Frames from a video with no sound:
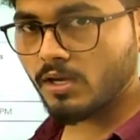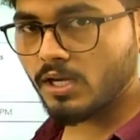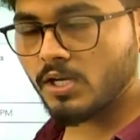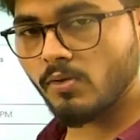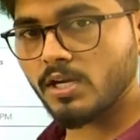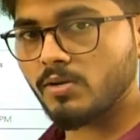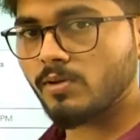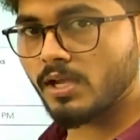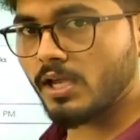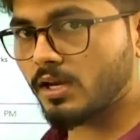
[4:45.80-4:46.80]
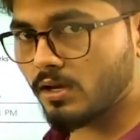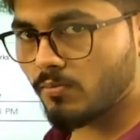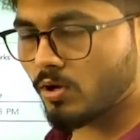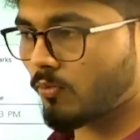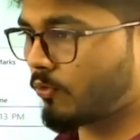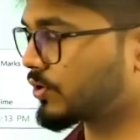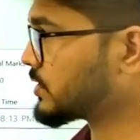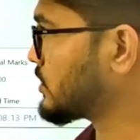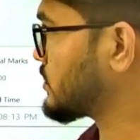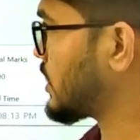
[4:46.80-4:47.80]
divided by n number of
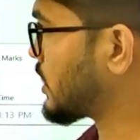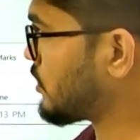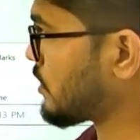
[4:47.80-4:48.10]
questions that you have